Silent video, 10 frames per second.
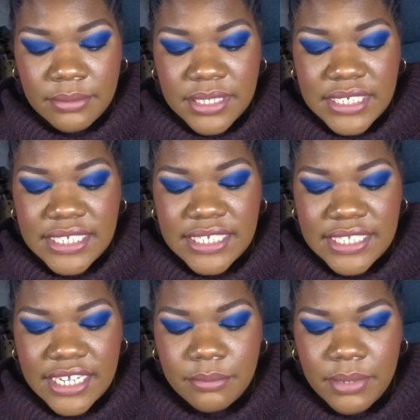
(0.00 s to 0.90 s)
This is the
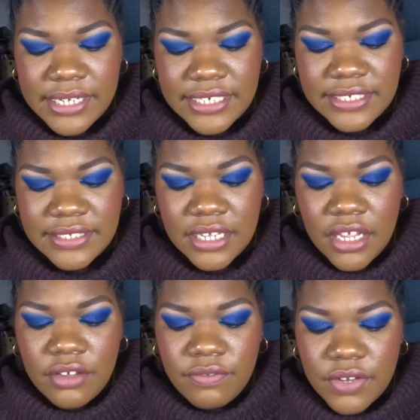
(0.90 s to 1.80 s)
Stay in Place
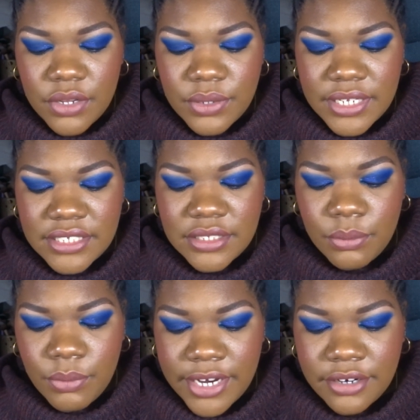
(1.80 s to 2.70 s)
Flawless
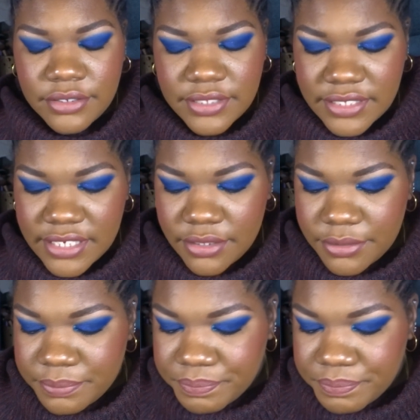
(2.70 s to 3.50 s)
Wear Concealer.